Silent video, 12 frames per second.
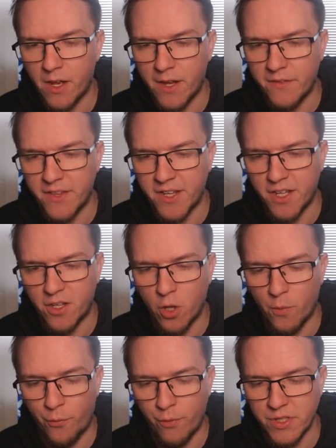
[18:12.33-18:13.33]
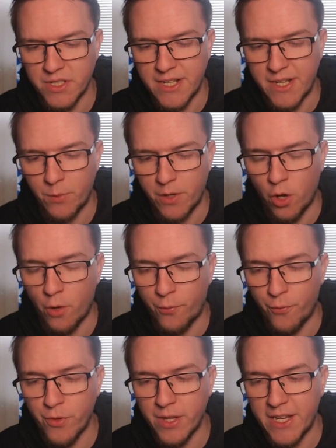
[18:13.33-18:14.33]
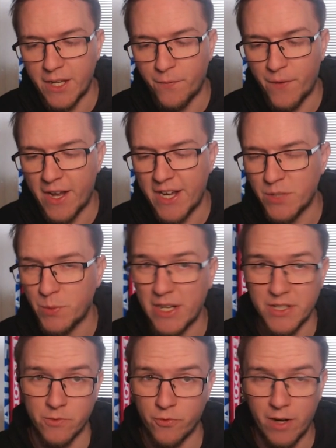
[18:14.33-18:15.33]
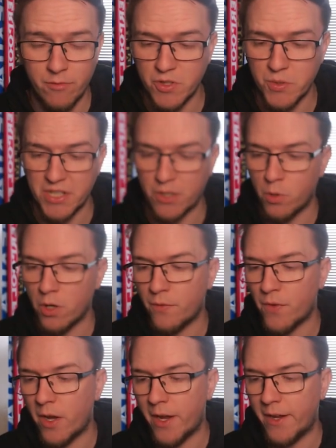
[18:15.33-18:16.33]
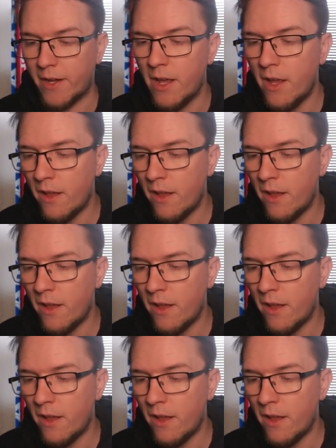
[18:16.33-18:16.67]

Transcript: Uh, in the Conference League. We got through the league phase, we had some great results in qualifying,